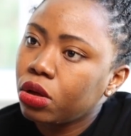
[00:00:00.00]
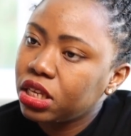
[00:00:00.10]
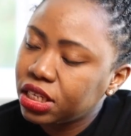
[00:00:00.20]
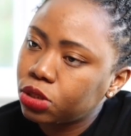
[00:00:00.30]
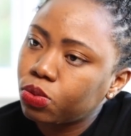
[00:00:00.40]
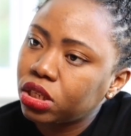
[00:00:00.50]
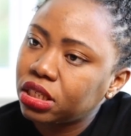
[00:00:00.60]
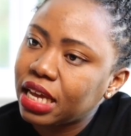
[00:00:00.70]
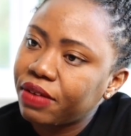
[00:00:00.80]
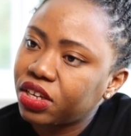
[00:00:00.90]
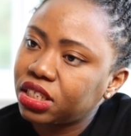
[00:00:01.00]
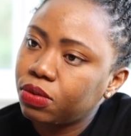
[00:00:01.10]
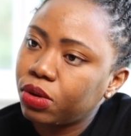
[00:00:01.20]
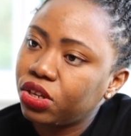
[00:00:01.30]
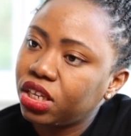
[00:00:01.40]
This is what the
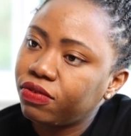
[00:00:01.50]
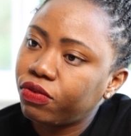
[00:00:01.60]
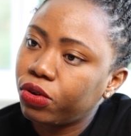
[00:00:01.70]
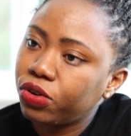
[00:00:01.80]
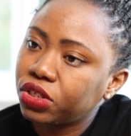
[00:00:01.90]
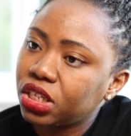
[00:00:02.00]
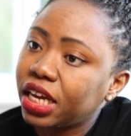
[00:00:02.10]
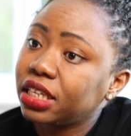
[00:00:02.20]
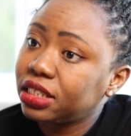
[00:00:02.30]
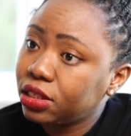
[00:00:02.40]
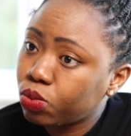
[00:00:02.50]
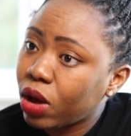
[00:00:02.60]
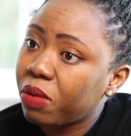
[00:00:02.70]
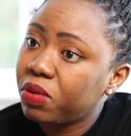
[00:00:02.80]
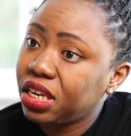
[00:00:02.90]
diversity we're looking for looks like. This is
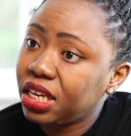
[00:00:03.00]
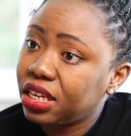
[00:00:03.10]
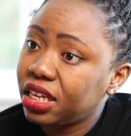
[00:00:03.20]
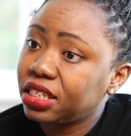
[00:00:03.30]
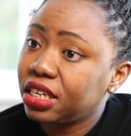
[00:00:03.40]
why we need it.